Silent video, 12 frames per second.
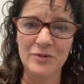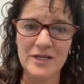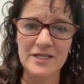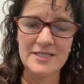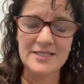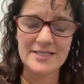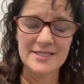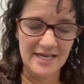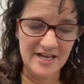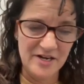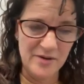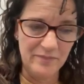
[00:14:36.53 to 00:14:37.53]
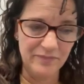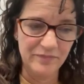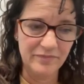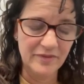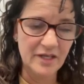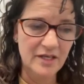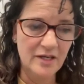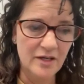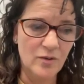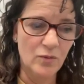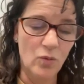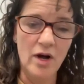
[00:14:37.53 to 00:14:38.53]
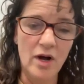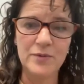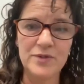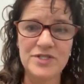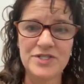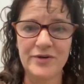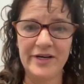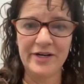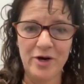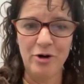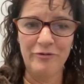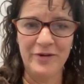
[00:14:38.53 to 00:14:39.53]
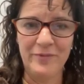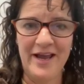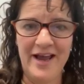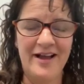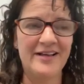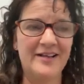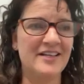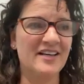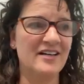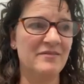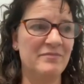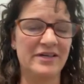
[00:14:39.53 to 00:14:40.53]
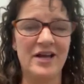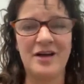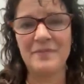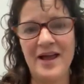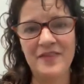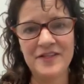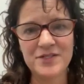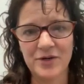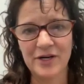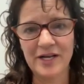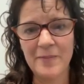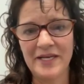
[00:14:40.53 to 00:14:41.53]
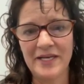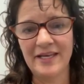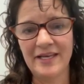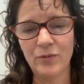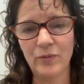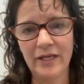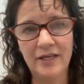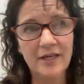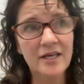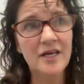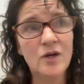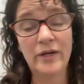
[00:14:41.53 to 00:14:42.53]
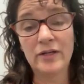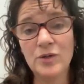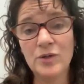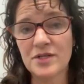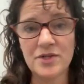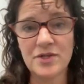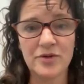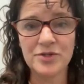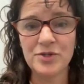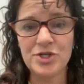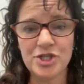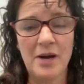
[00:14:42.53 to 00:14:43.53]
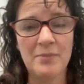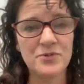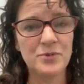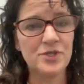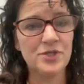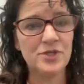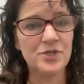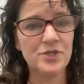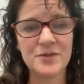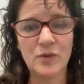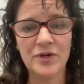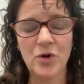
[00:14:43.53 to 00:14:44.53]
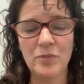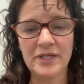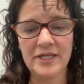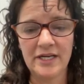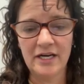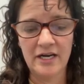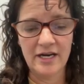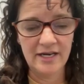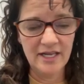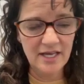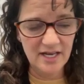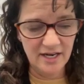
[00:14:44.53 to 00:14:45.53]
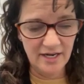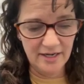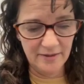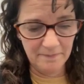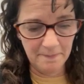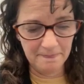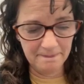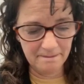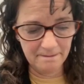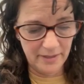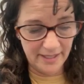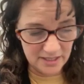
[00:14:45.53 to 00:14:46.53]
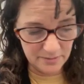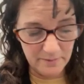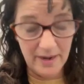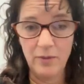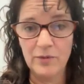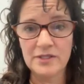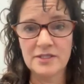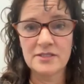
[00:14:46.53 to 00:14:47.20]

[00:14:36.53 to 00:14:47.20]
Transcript: ones. One was during COVID. We had a young man that started coming in. We closed those other two shops. We just had this one open here, and my husband Matt was